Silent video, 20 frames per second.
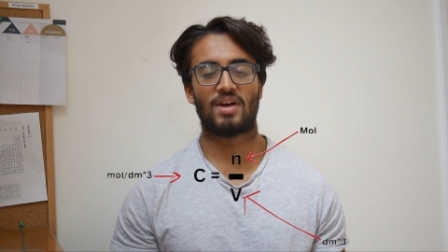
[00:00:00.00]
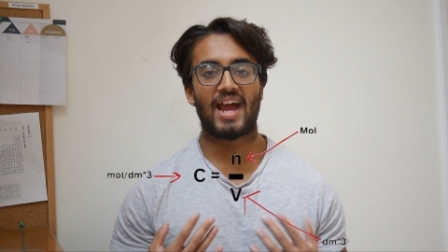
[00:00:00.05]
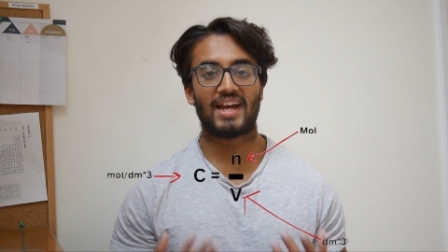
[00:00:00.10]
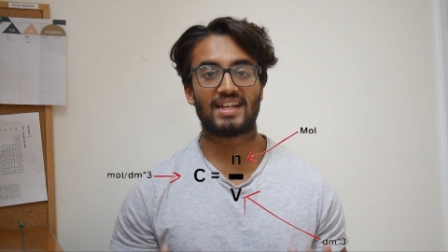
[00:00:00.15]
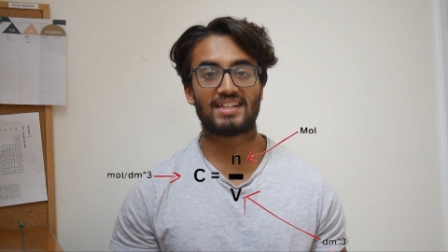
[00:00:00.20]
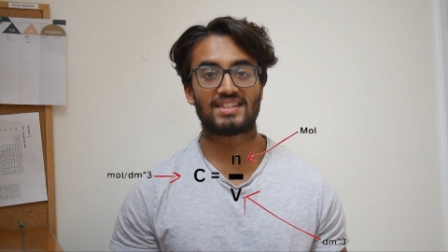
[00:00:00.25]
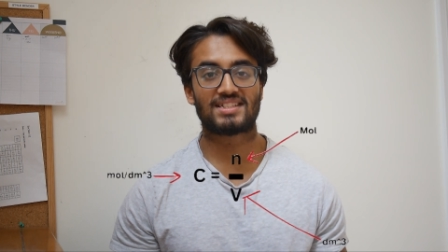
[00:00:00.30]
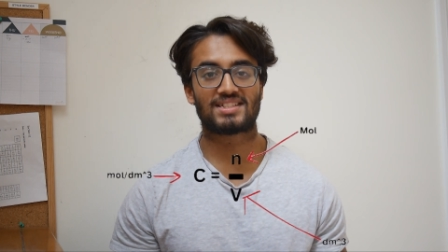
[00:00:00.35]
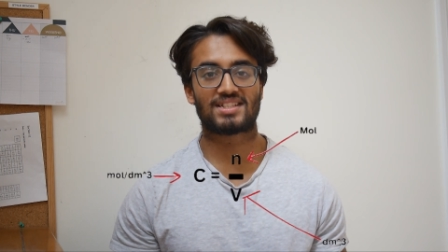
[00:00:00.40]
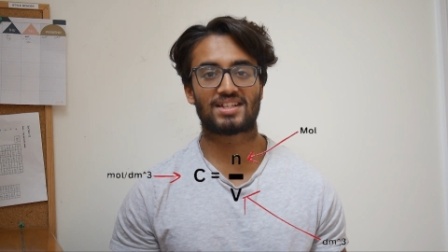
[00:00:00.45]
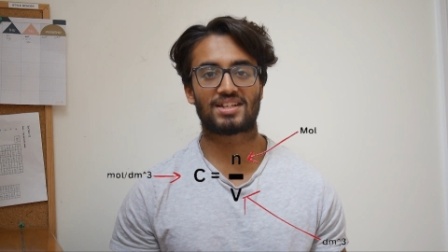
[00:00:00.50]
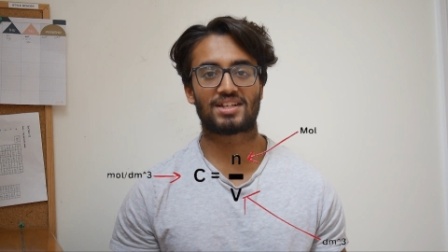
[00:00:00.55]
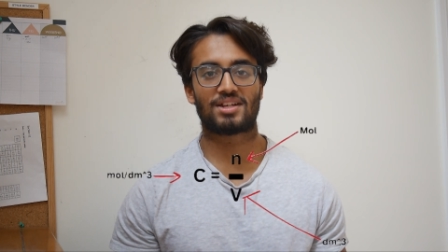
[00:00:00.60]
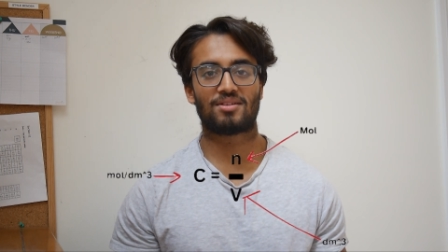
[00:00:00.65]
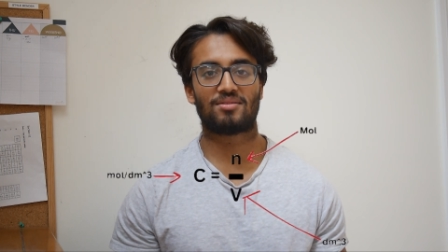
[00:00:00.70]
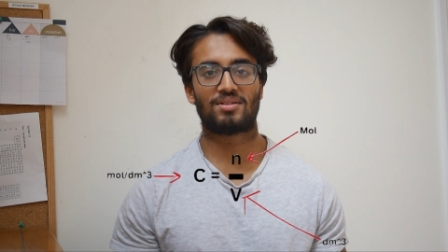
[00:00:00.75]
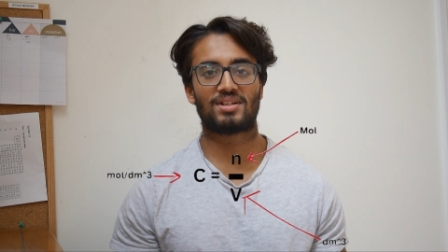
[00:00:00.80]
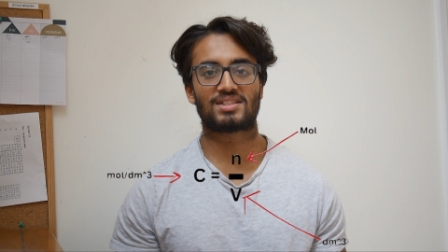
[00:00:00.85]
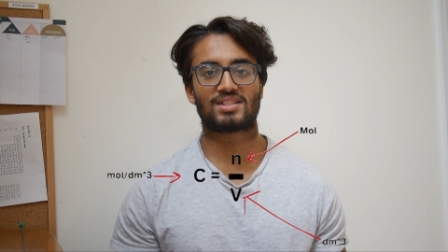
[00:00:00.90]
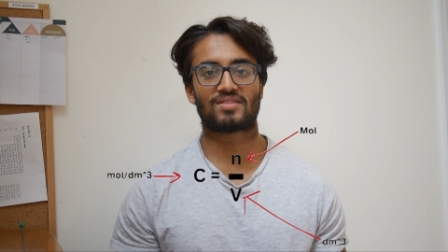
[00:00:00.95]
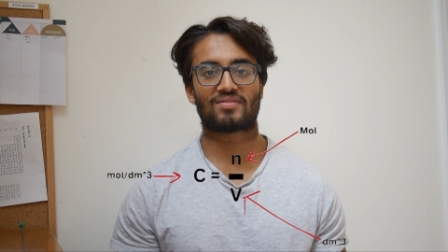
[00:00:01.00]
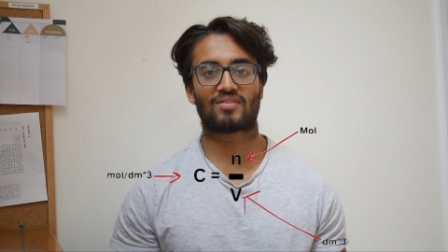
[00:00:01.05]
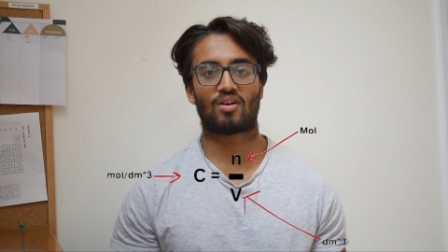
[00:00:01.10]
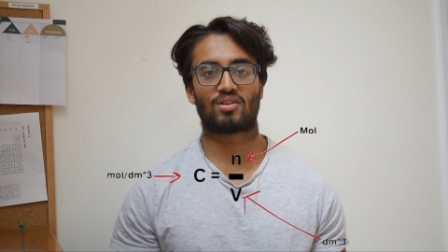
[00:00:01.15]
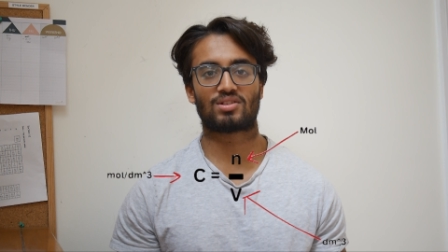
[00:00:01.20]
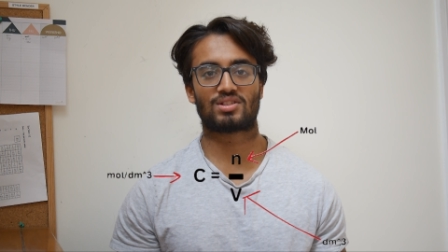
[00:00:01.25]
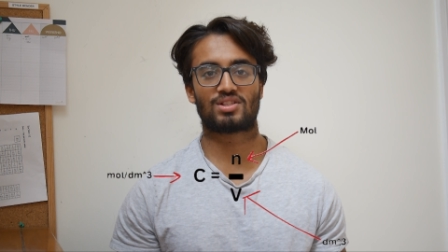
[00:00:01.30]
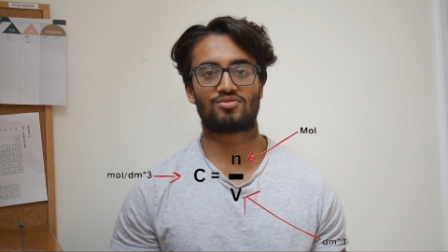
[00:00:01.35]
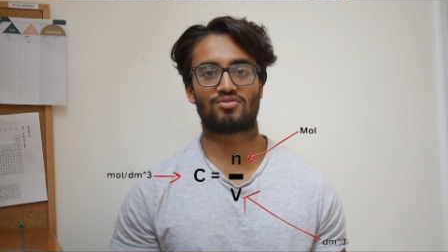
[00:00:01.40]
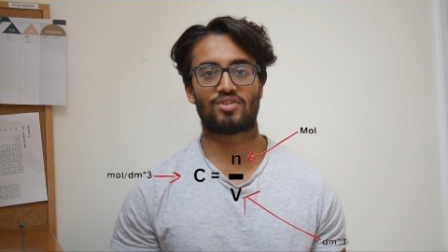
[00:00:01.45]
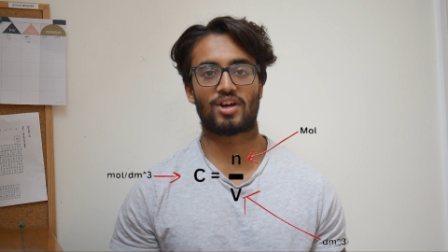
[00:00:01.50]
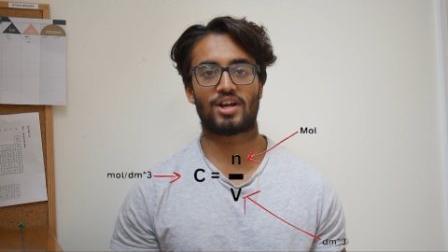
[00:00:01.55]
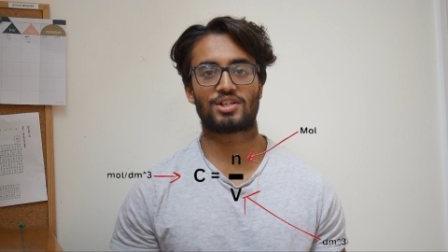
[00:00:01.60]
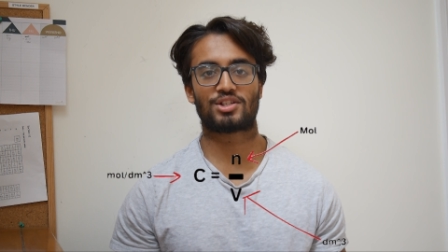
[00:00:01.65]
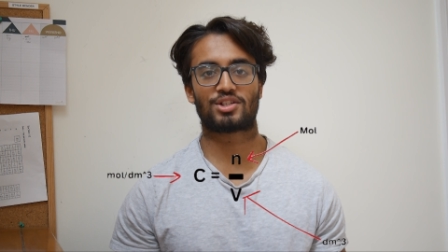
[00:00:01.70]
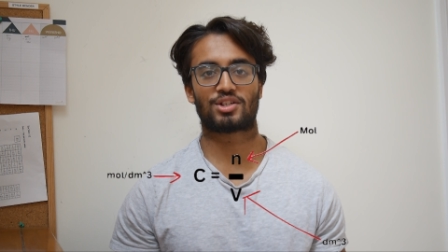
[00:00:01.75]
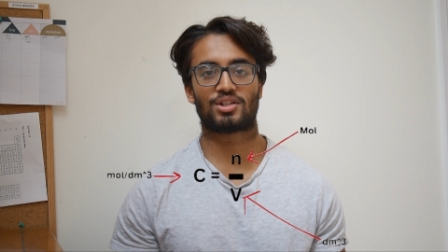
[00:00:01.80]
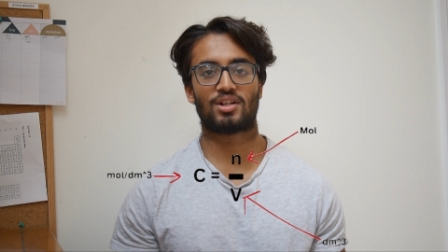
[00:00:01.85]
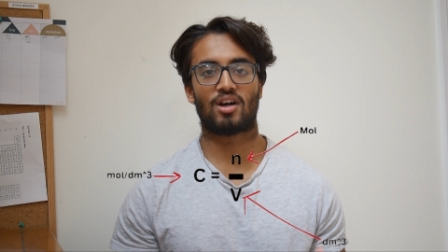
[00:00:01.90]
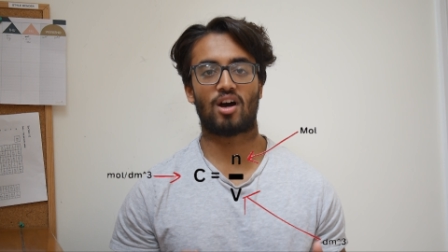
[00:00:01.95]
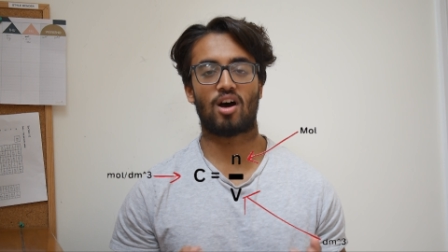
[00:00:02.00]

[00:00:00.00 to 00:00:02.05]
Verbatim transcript: Hence, the units of concentration